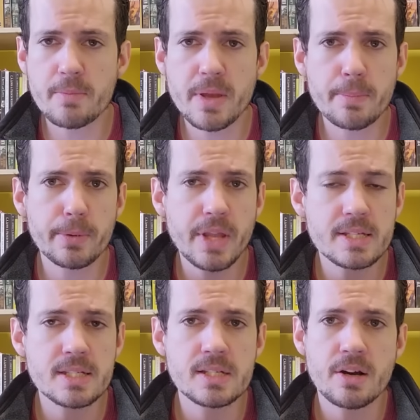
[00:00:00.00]
of people
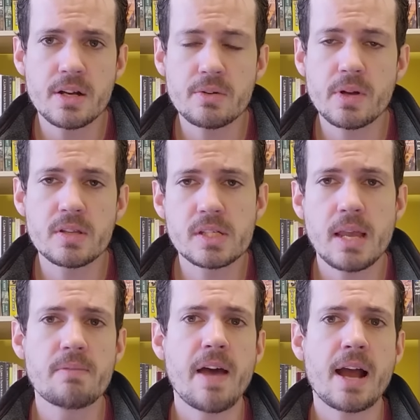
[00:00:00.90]
necessary to run the
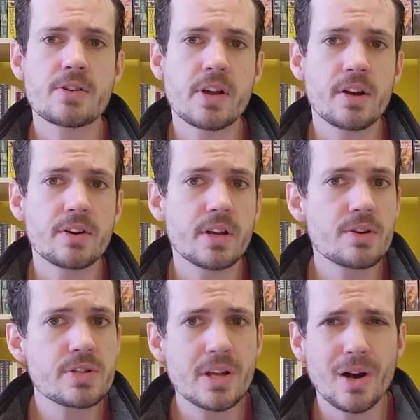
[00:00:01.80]
same factory 100
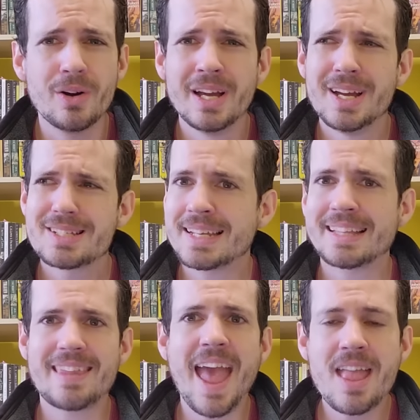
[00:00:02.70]
years ago, it's like
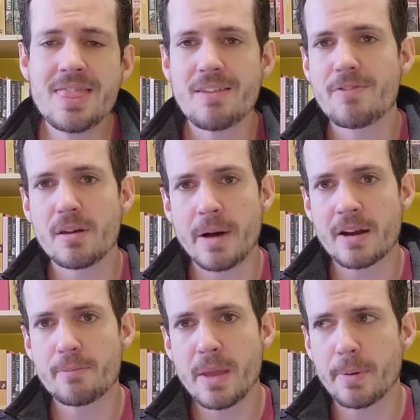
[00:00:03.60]
1/10 of the amount
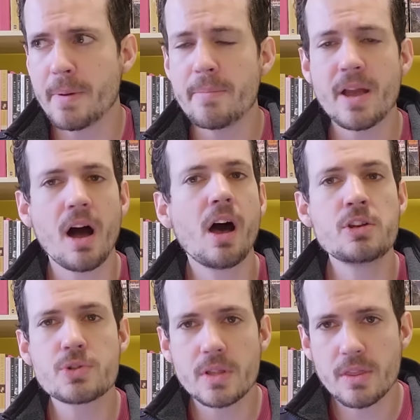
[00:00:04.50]
of people, maybe
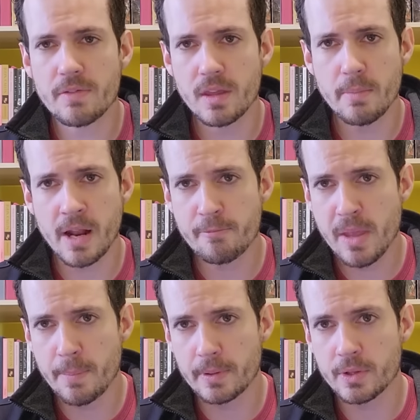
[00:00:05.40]
100th of the amount of
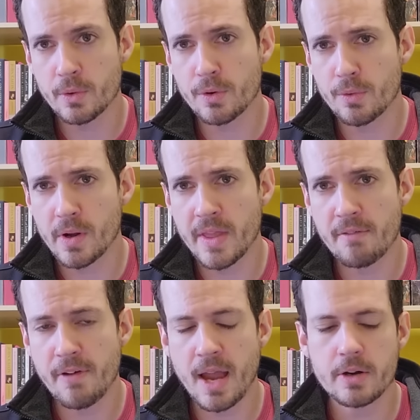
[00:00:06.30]
people in order to run that
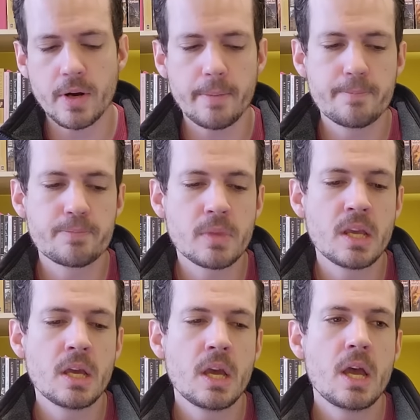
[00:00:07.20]
factory.
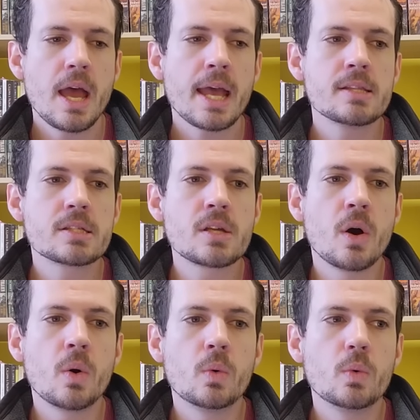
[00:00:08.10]
And
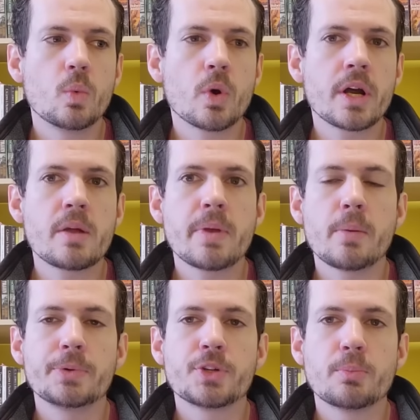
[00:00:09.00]
so we're going to be
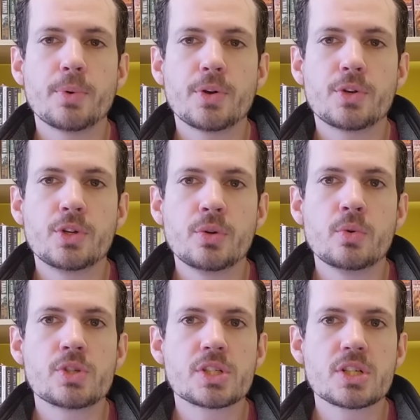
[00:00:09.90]
able to
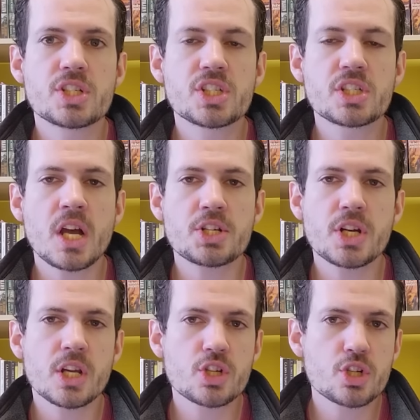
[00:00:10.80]
produce such an
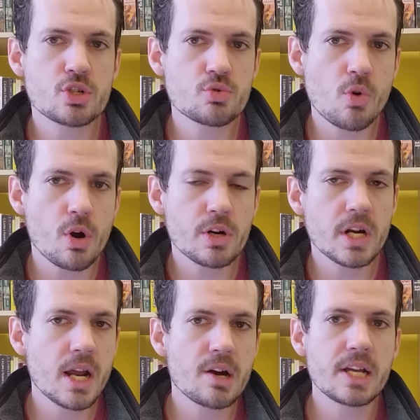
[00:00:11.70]

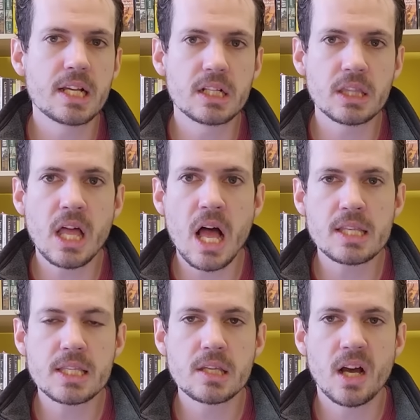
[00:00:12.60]
extraordinary
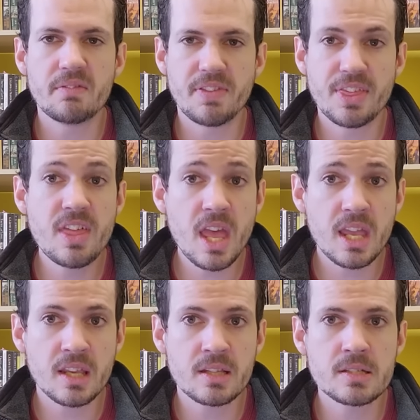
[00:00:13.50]
glut of
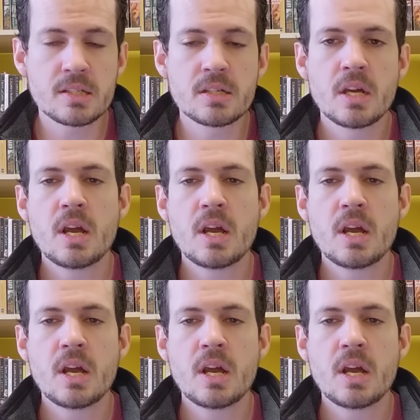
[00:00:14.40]
things,